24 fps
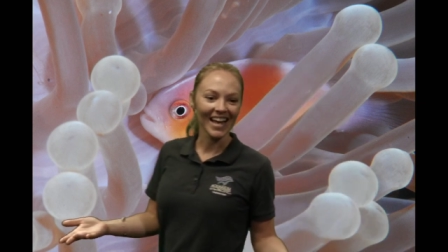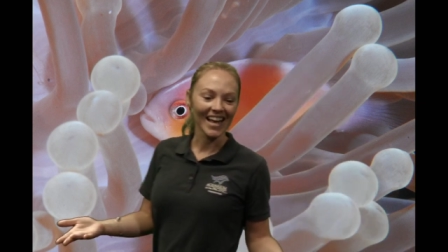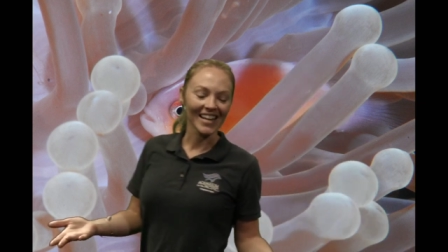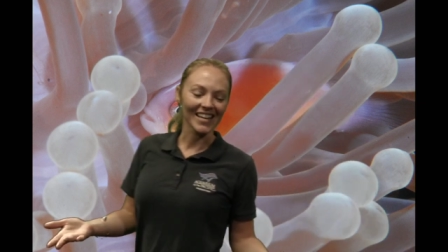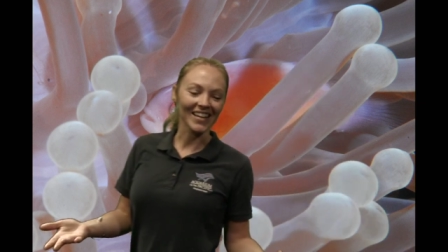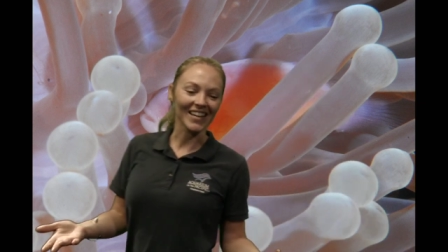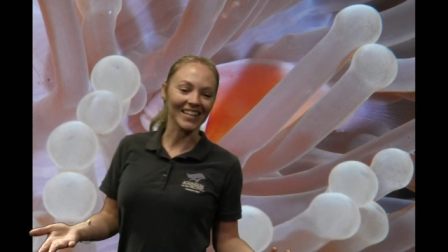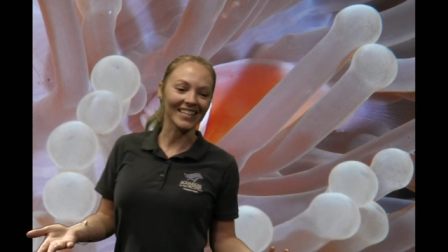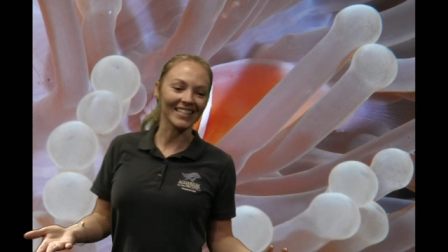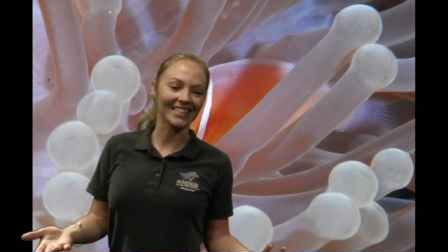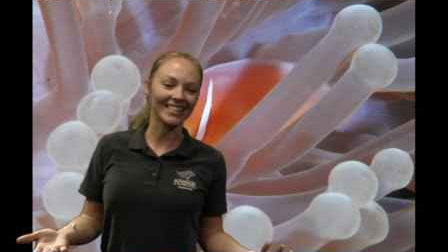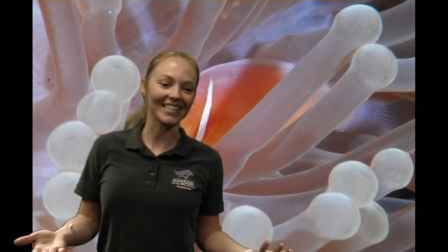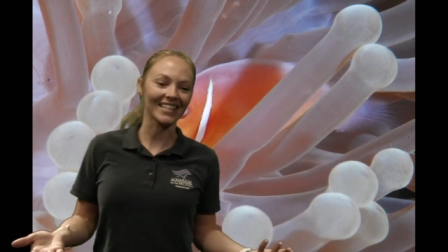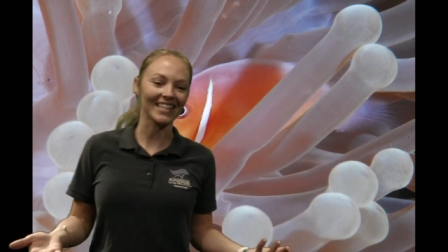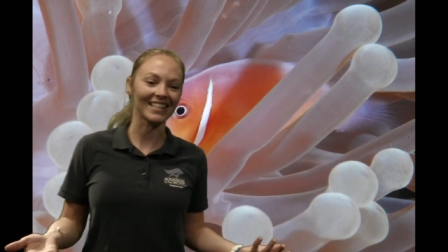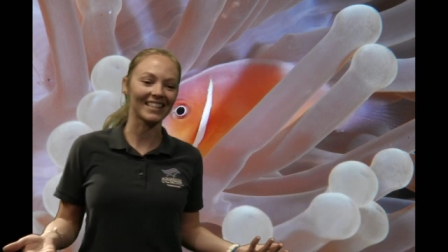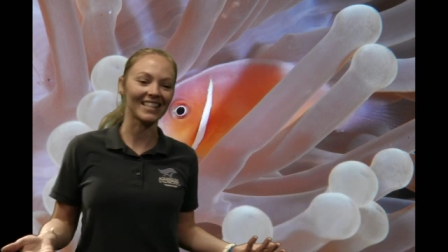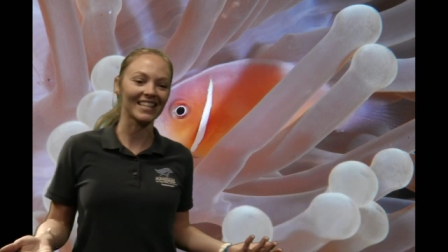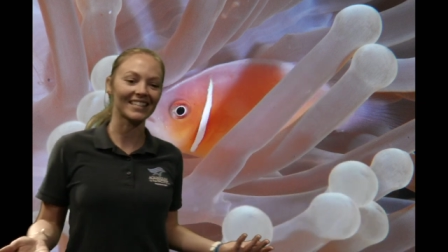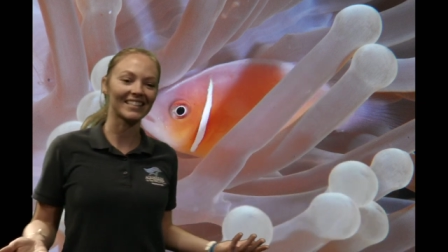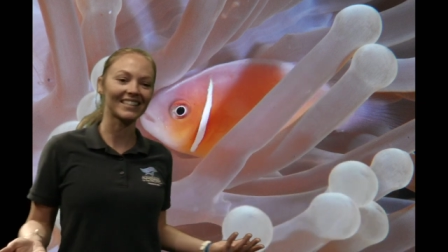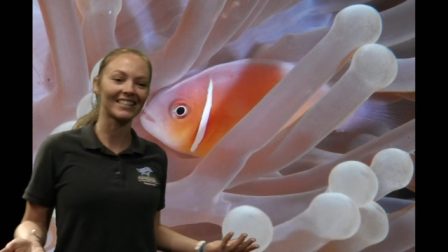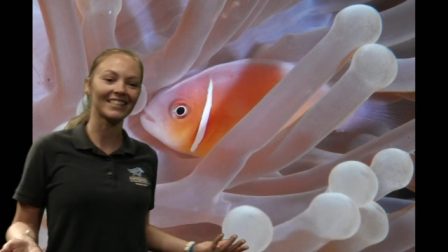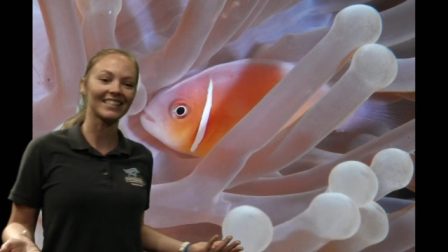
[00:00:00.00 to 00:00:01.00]
You can see
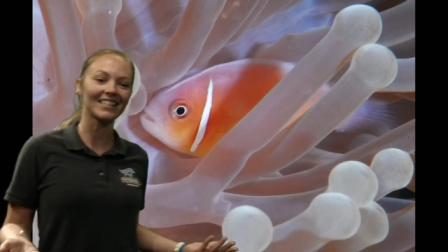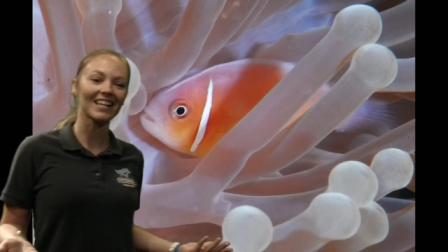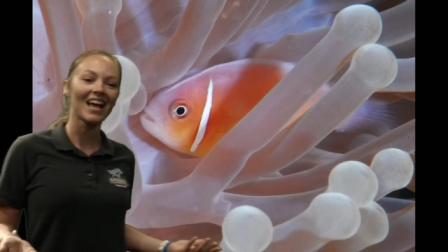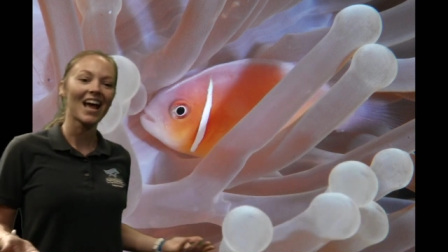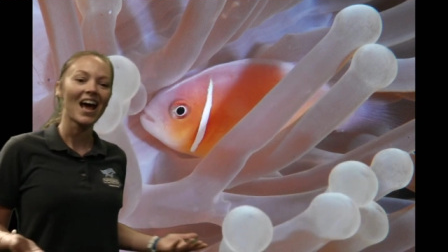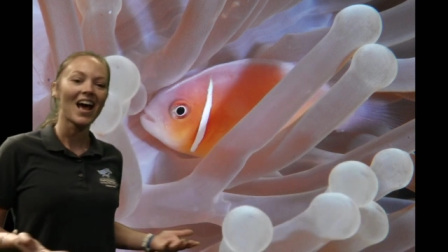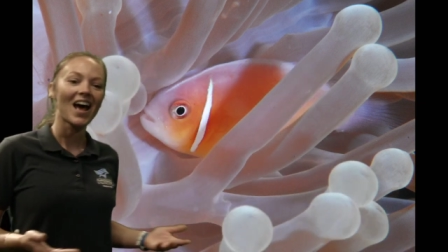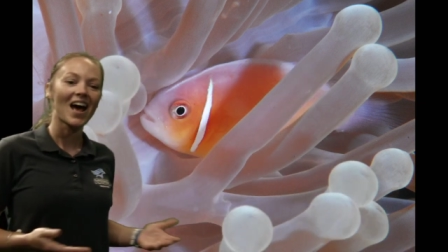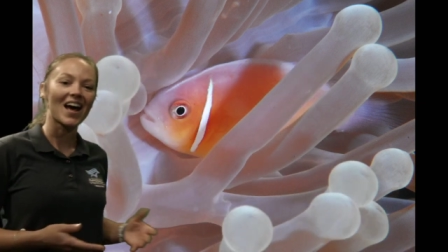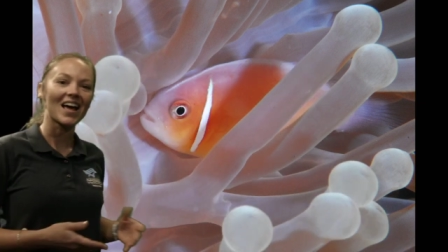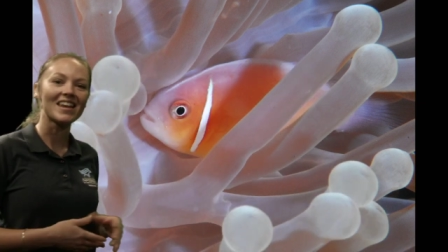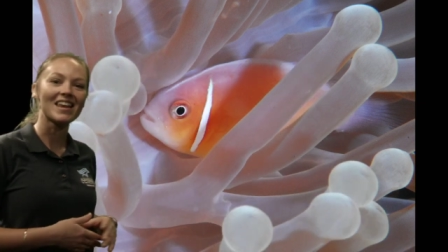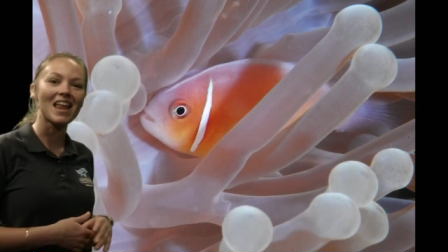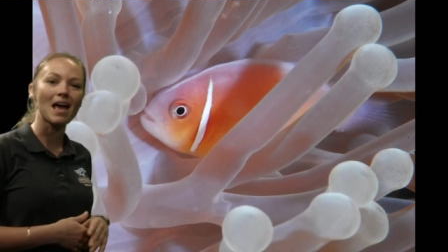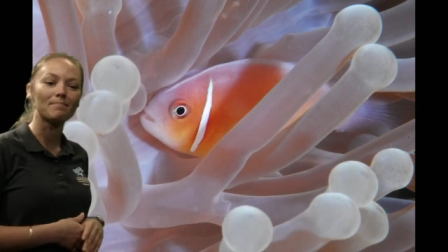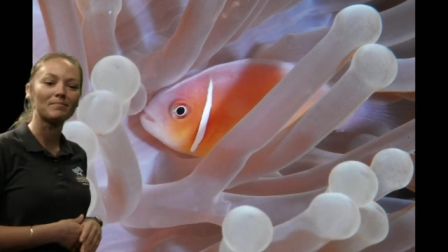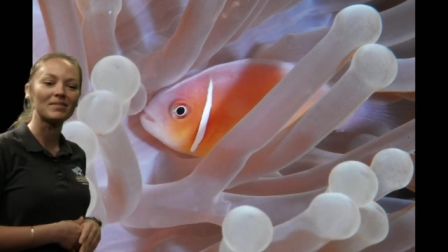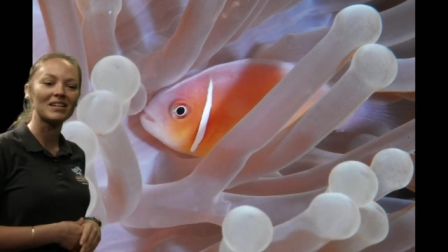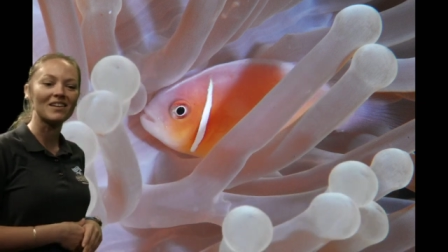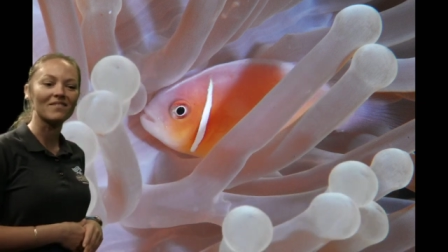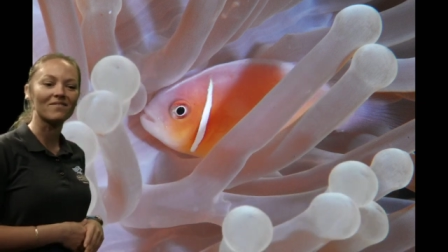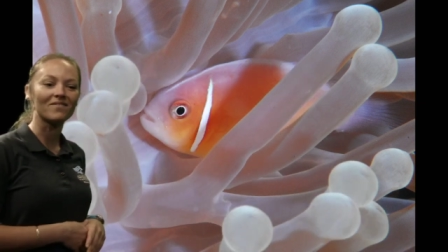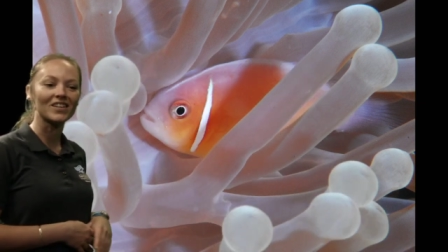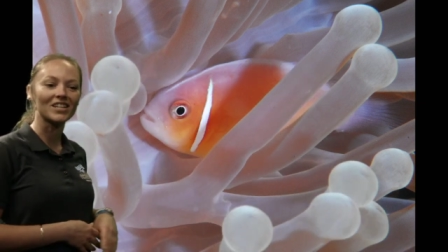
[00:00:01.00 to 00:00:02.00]
this
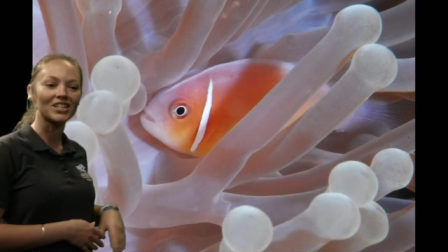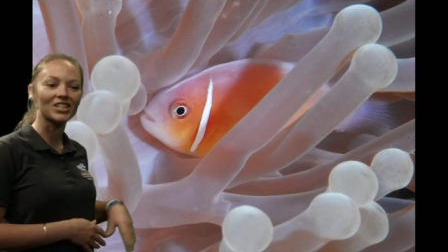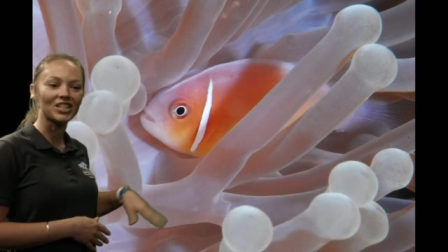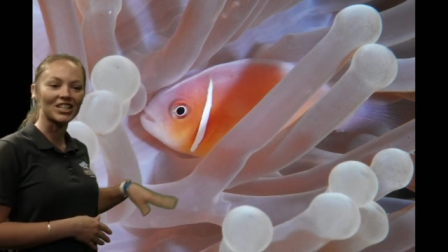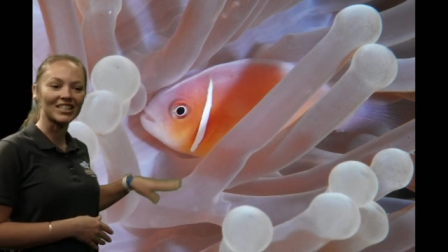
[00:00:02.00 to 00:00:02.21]
anemone fish